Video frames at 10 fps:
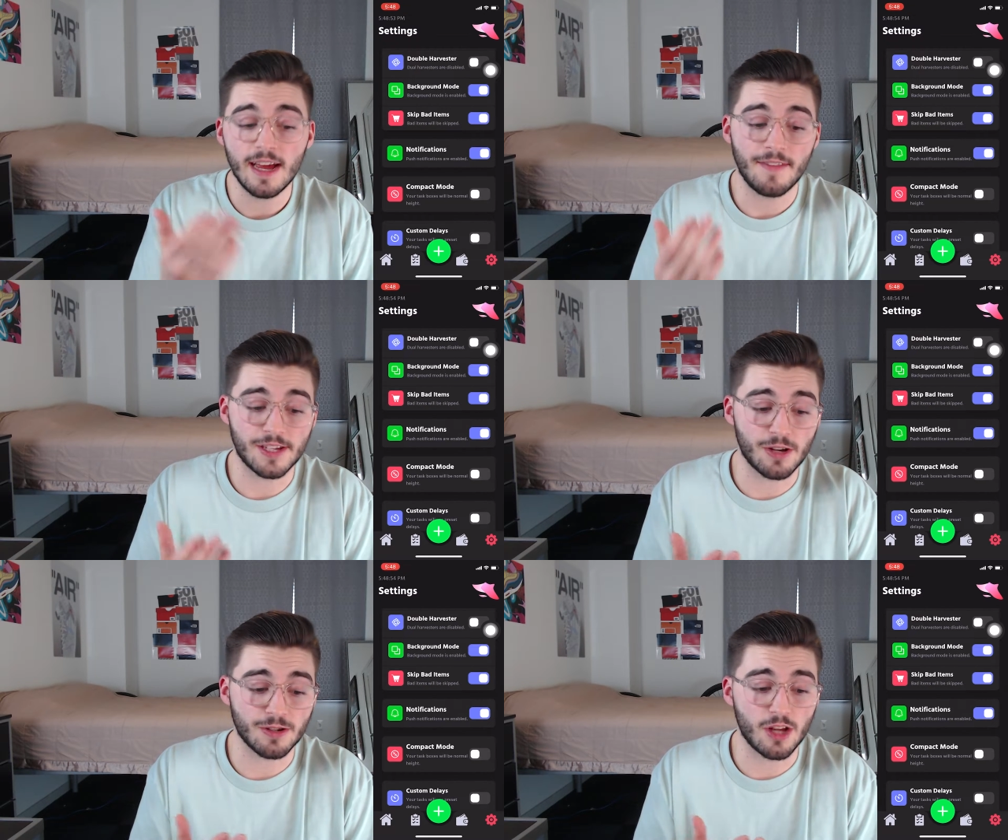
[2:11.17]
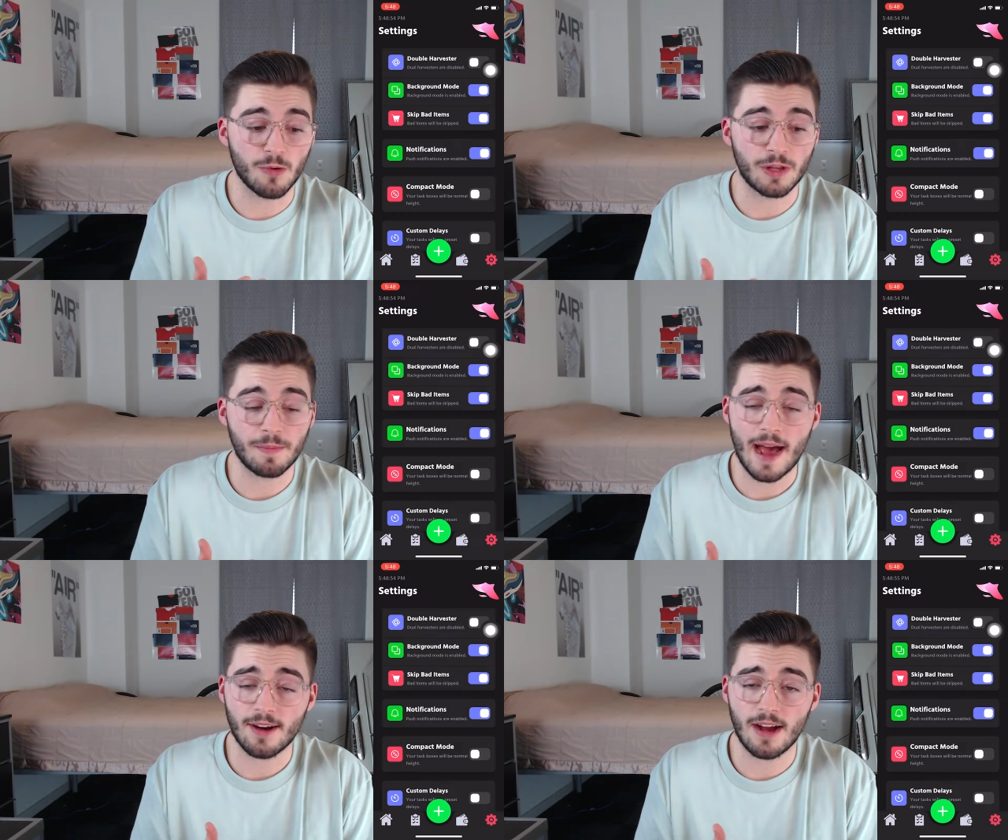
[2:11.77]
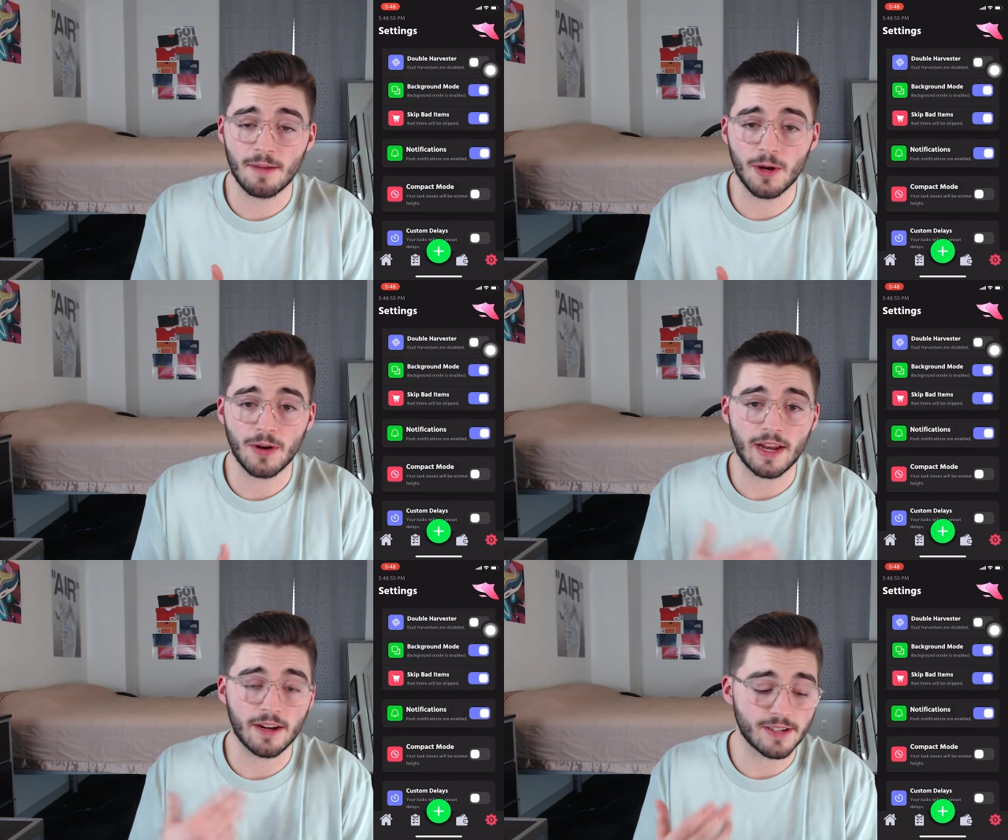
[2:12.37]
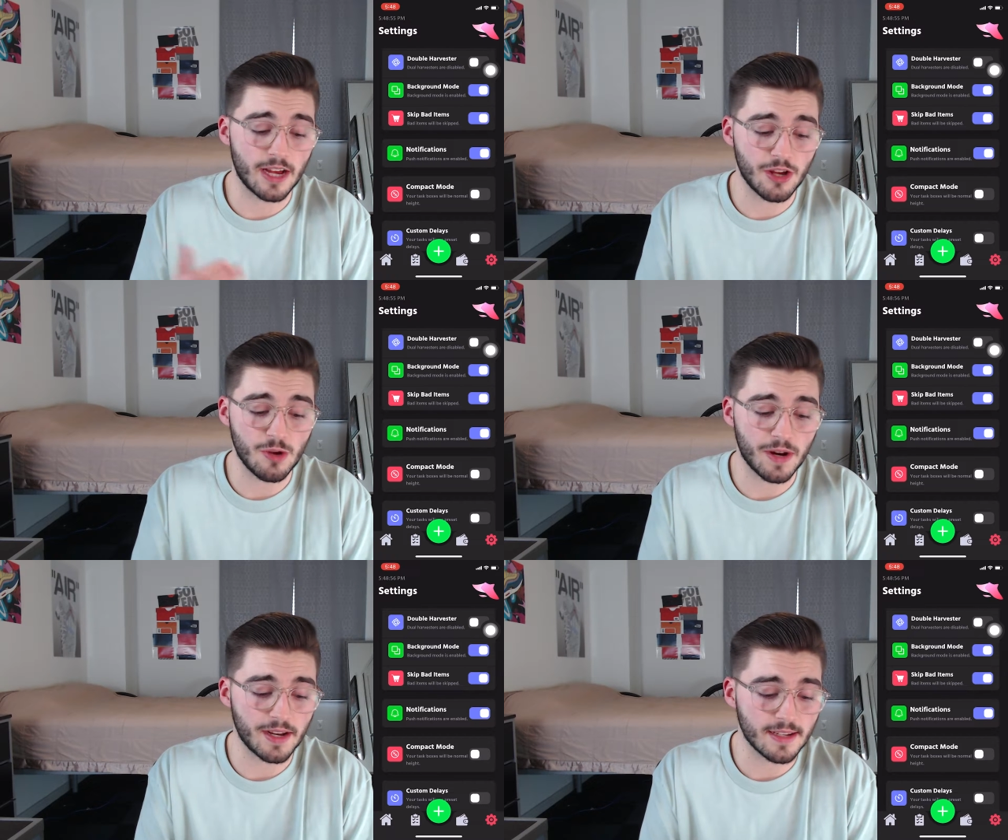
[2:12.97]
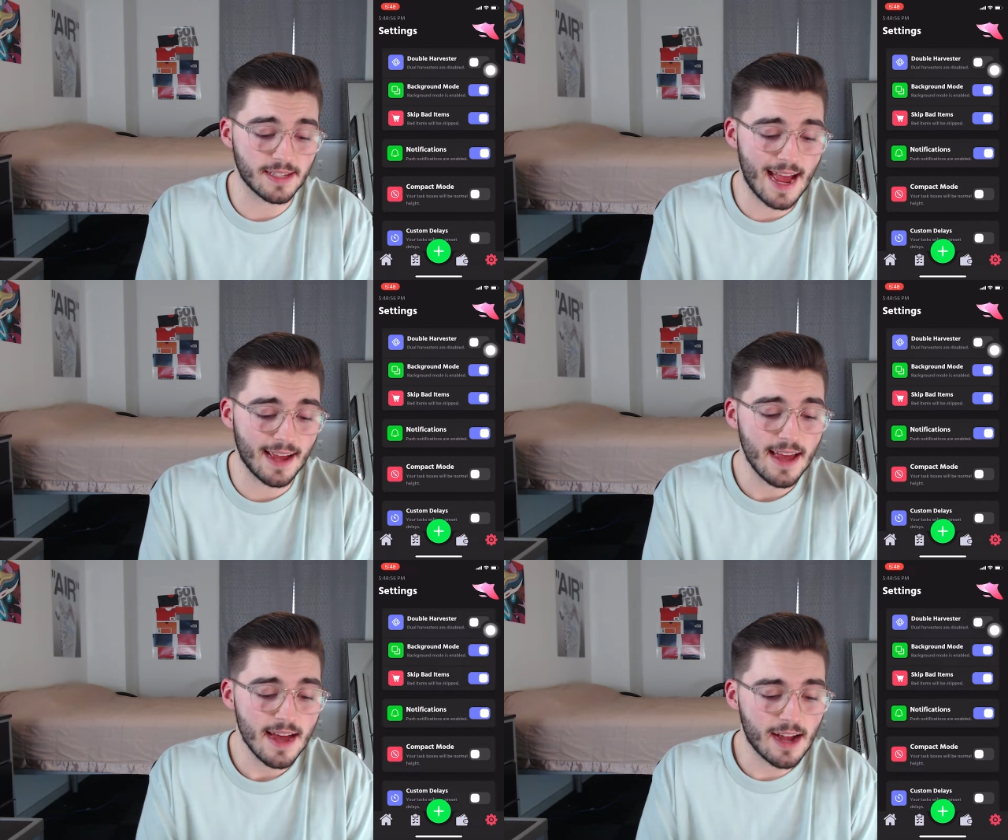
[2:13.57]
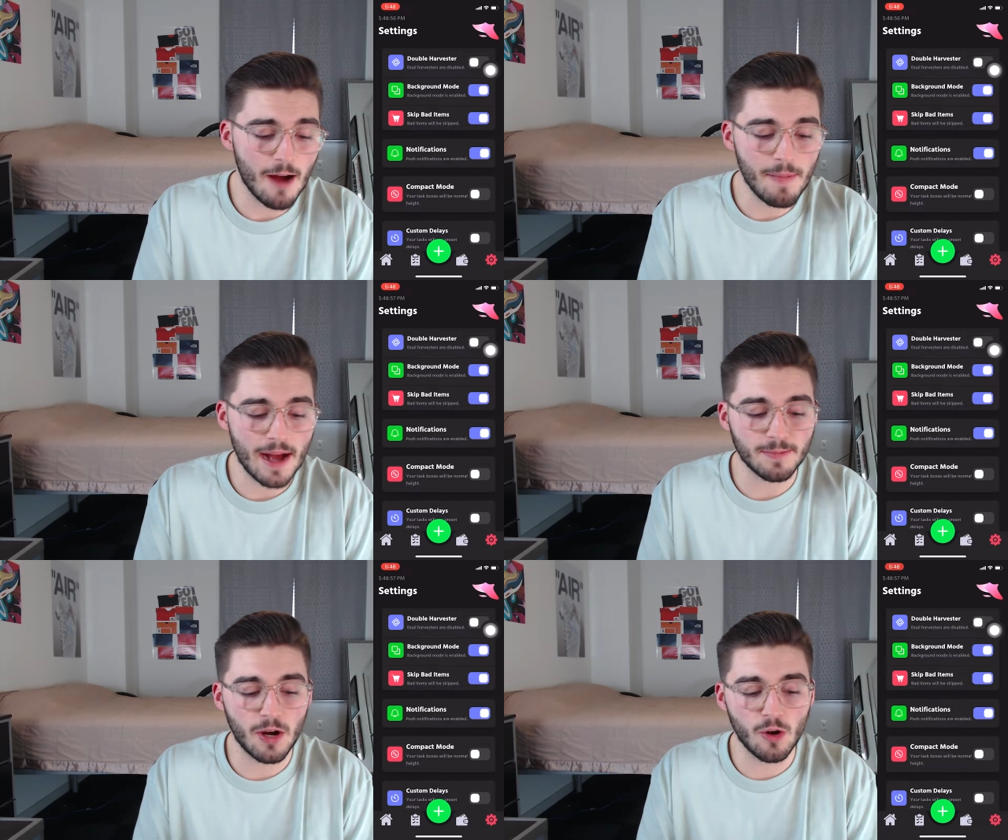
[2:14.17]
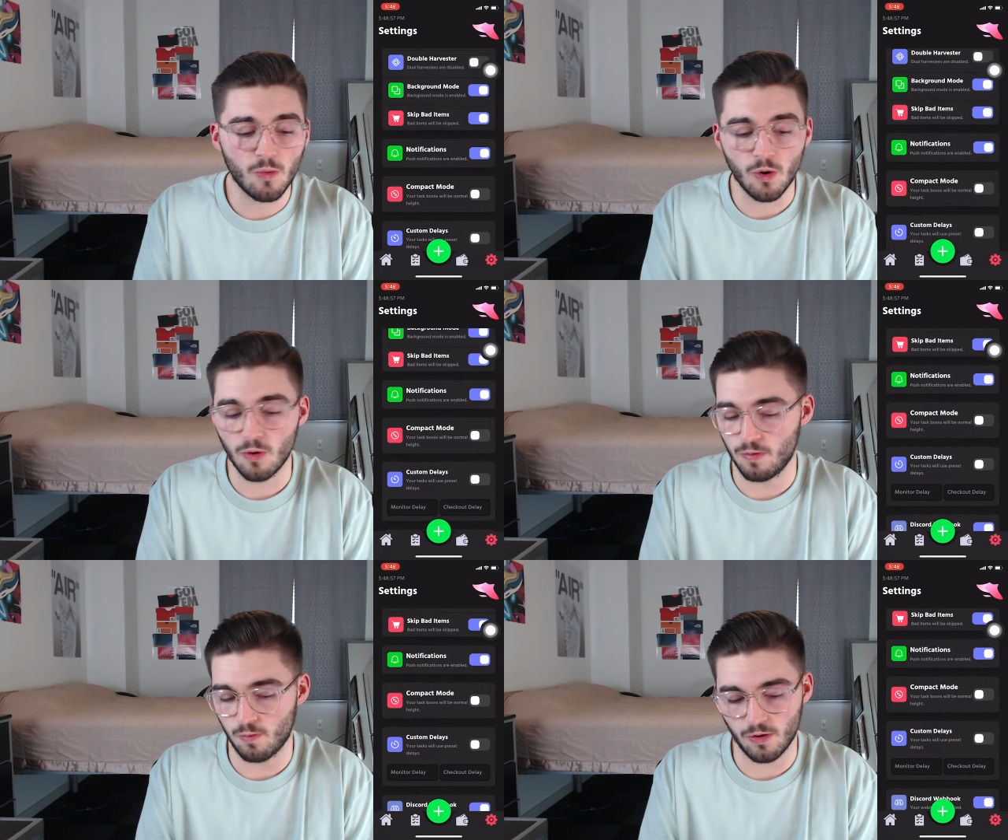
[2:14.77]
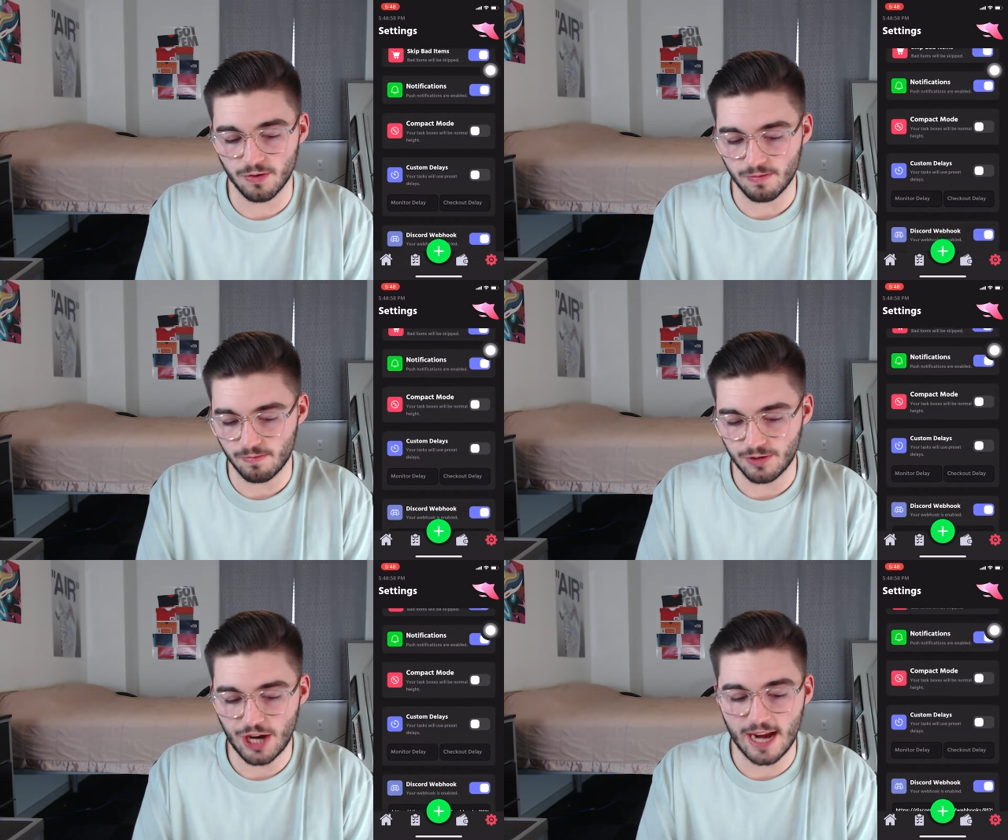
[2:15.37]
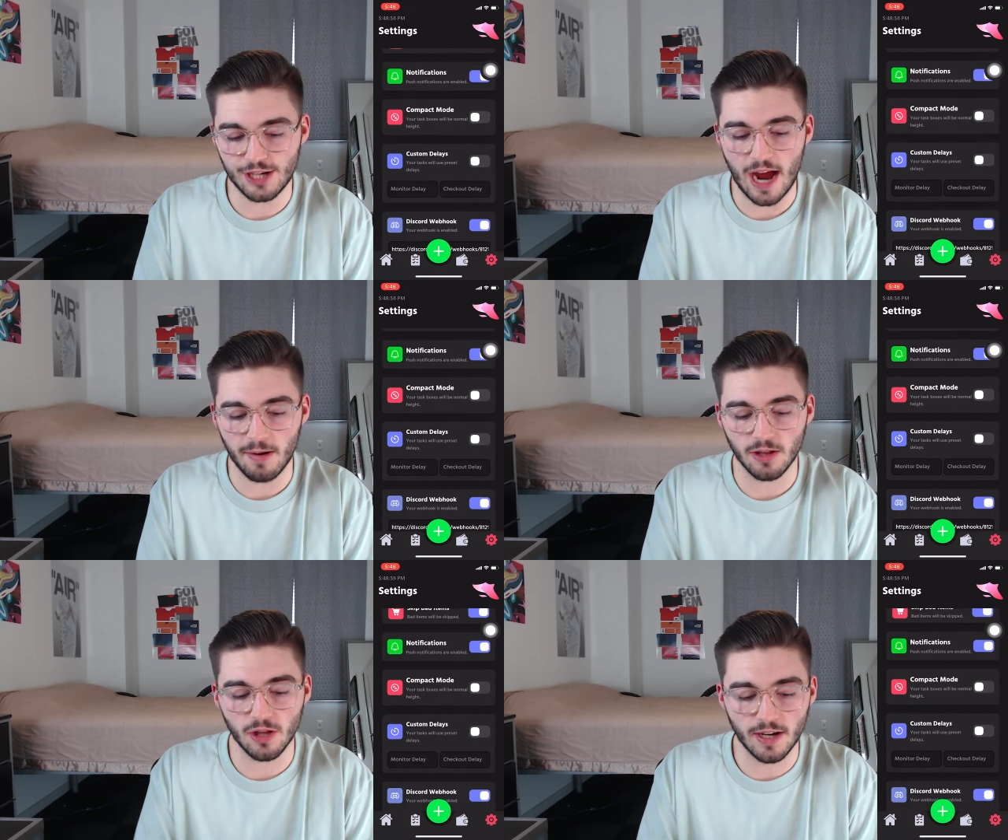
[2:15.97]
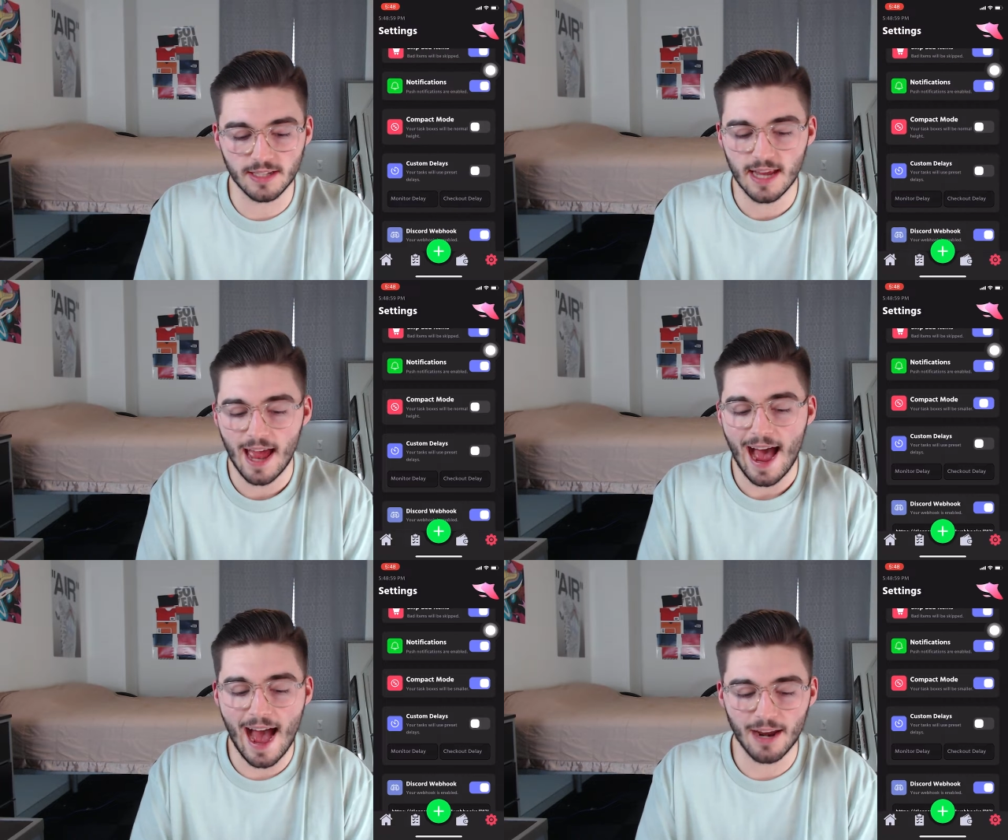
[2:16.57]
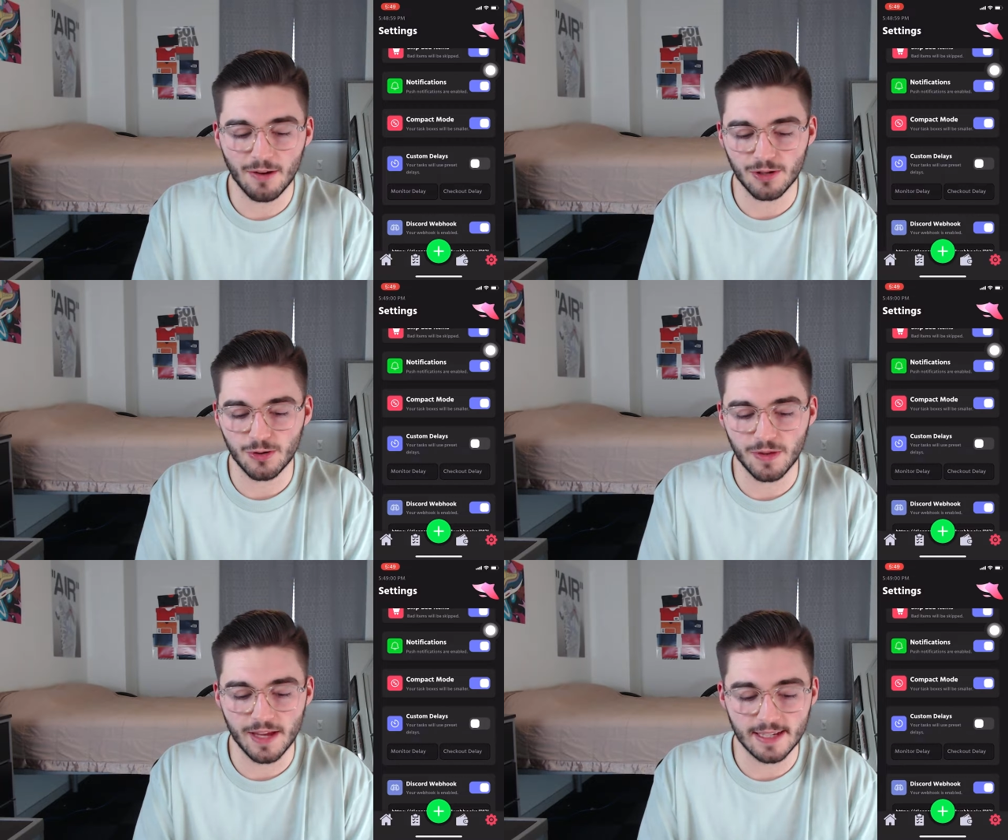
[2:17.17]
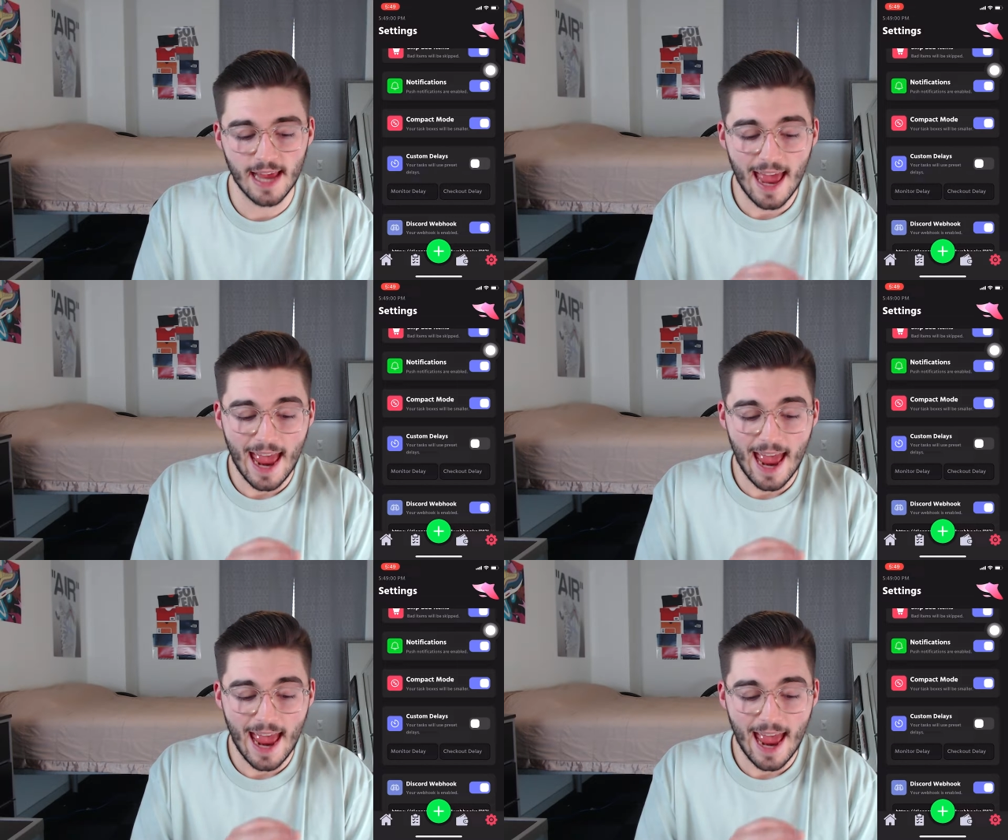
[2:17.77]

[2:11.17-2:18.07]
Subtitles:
this goes along with the background mode and it'll tell you when it does that. Compact mode will change how it looks. I don't do this.